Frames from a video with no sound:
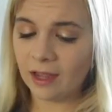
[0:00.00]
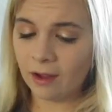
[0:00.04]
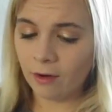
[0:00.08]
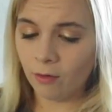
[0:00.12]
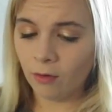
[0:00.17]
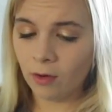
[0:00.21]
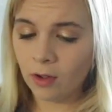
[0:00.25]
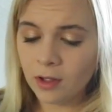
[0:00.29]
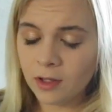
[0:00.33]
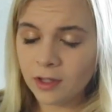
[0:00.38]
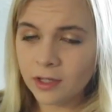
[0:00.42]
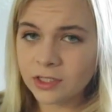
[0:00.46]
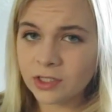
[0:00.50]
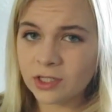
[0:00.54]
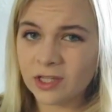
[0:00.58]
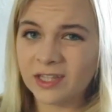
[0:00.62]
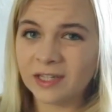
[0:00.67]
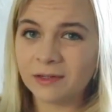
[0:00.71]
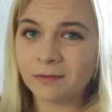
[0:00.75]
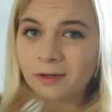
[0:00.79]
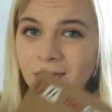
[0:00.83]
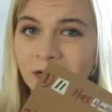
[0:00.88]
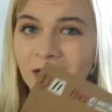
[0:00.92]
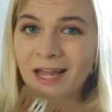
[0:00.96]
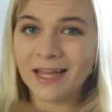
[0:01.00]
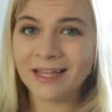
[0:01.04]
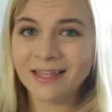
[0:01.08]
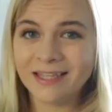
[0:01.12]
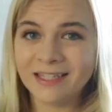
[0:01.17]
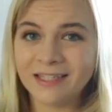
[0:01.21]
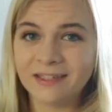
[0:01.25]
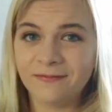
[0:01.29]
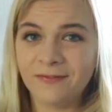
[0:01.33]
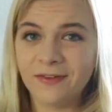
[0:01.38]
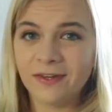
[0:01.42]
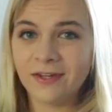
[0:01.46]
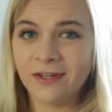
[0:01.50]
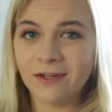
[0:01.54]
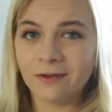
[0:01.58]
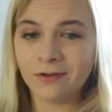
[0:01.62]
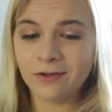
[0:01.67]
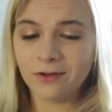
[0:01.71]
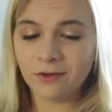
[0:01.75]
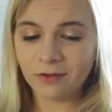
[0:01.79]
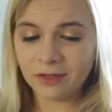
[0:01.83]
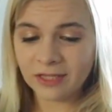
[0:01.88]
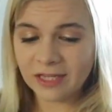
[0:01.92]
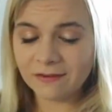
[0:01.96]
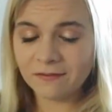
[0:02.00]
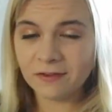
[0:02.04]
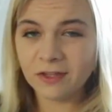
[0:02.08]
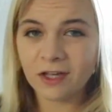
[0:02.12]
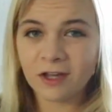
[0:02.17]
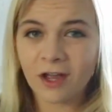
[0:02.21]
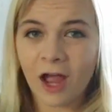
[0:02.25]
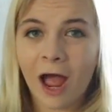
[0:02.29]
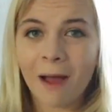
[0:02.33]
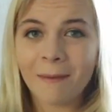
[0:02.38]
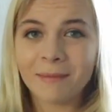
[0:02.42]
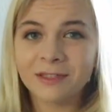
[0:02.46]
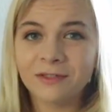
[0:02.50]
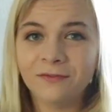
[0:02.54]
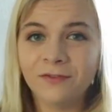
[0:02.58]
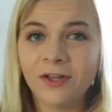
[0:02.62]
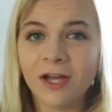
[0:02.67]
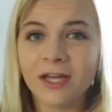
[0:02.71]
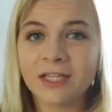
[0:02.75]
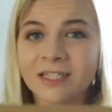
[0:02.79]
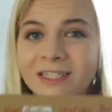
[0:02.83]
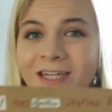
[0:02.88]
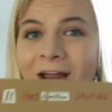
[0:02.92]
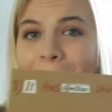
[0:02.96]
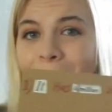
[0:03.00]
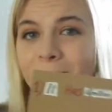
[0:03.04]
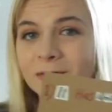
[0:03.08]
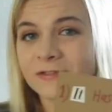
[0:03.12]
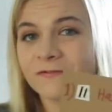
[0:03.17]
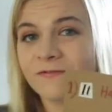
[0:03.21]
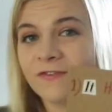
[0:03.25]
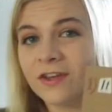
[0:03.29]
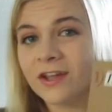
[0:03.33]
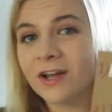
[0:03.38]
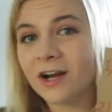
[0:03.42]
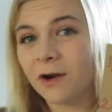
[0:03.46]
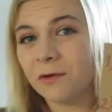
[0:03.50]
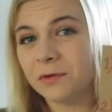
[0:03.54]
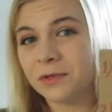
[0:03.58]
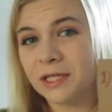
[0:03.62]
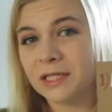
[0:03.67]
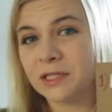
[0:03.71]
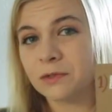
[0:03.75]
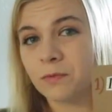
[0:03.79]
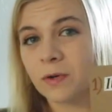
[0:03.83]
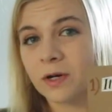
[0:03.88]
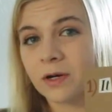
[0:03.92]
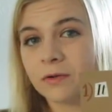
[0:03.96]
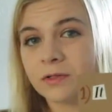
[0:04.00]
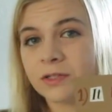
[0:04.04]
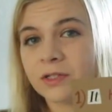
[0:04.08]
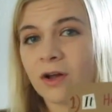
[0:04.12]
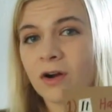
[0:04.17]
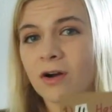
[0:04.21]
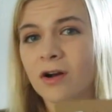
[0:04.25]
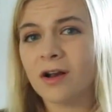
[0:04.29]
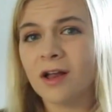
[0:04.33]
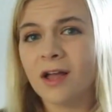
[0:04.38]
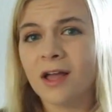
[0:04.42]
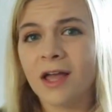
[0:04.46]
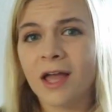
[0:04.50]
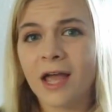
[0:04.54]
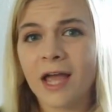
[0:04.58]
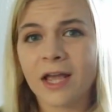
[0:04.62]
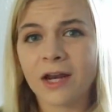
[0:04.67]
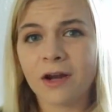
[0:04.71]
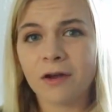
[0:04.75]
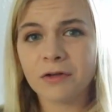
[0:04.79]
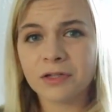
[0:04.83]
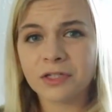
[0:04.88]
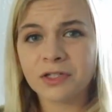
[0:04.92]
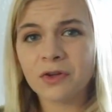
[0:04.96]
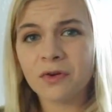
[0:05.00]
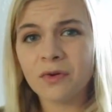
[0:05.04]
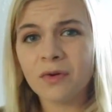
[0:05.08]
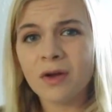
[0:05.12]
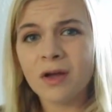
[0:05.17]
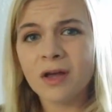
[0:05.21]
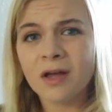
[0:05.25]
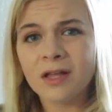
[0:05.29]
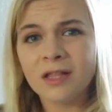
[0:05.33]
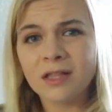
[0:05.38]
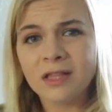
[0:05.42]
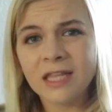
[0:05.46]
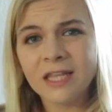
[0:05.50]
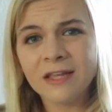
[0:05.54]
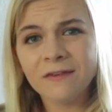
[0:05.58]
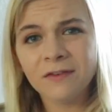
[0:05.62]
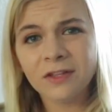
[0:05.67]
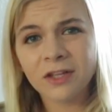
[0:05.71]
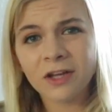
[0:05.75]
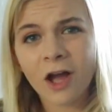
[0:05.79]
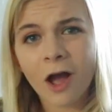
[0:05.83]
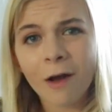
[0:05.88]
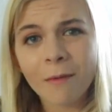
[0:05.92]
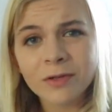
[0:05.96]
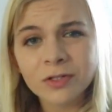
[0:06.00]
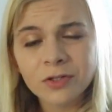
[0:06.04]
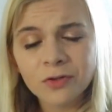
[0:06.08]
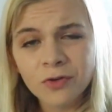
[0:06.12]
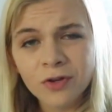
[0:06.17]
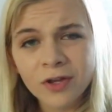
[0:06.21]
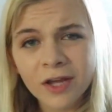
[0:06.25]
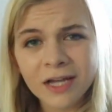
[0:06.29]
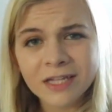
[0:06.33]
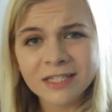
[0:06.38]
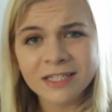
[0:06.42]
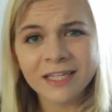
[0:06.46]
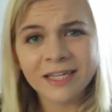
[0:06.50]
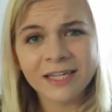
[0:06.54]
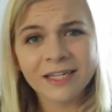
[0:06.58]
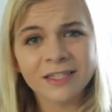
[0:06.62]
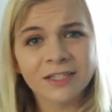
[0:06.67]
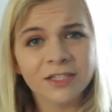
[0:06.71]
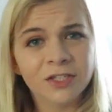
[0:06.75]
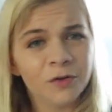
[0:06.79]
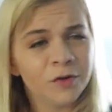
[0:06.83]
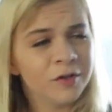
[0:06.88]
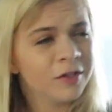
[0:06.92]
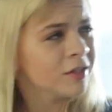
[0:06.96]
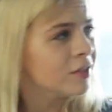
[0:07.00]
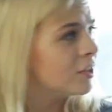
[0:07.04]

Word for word: out. So I think we're gonna end this video. You know, leave in the comments if you guys can help us figure out what these riddles are. And also, leave in the comments who you guys think is doing